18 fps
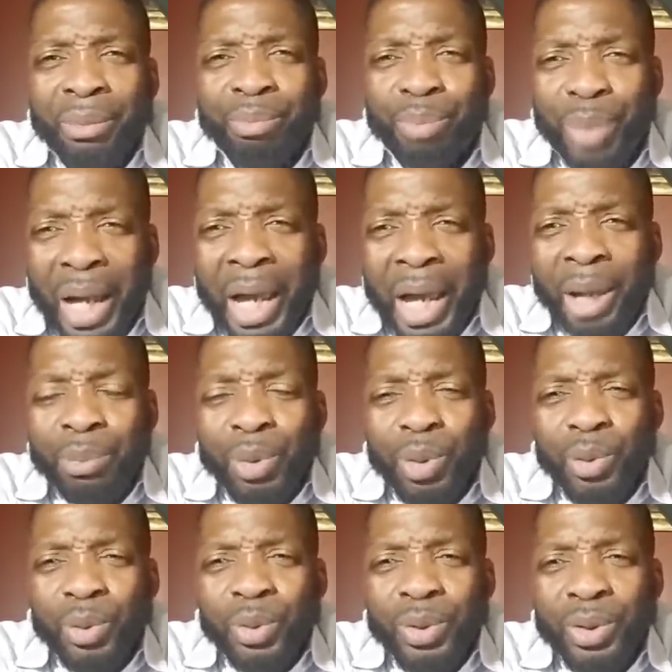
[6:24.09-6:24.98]

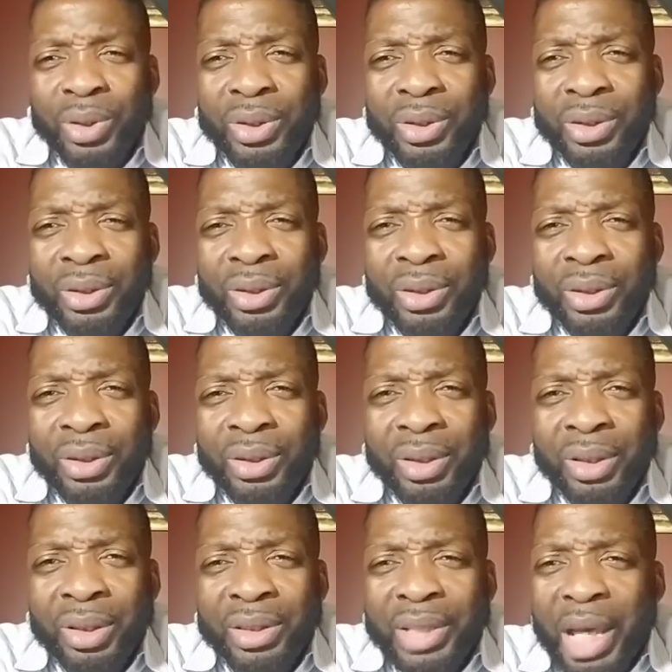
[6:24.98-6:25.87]
Bible
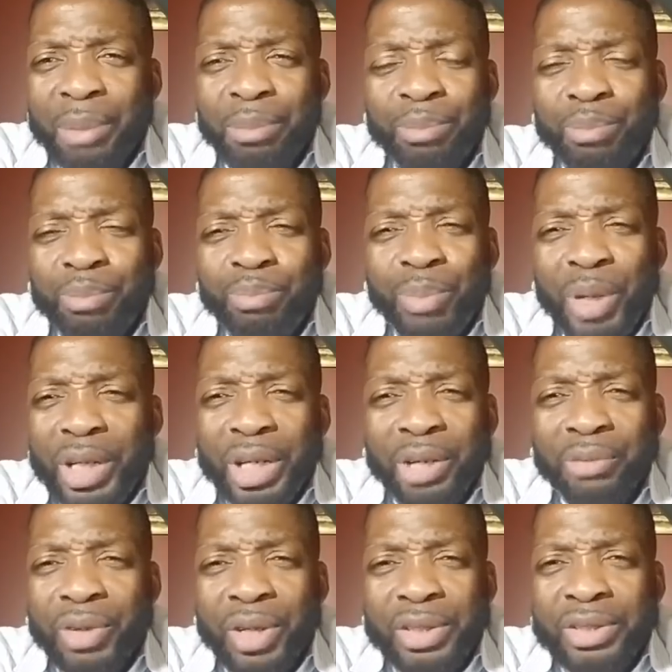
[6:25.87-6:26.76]
that many
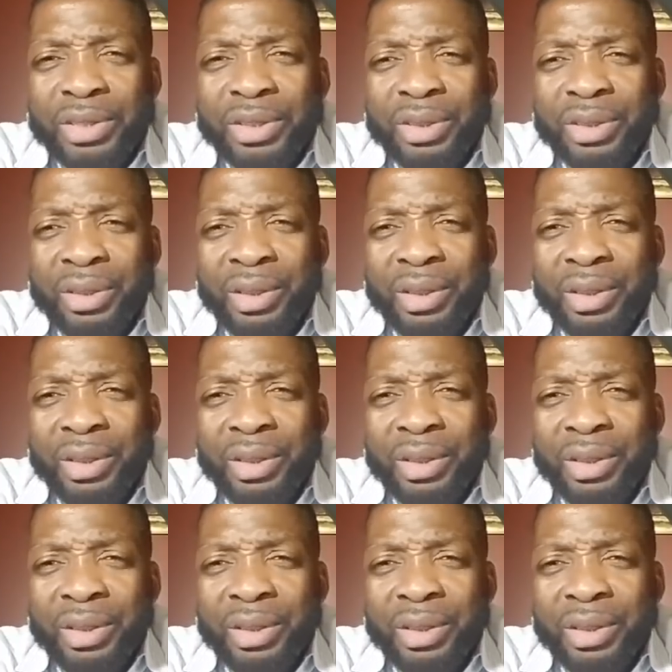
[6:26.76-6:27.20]
of us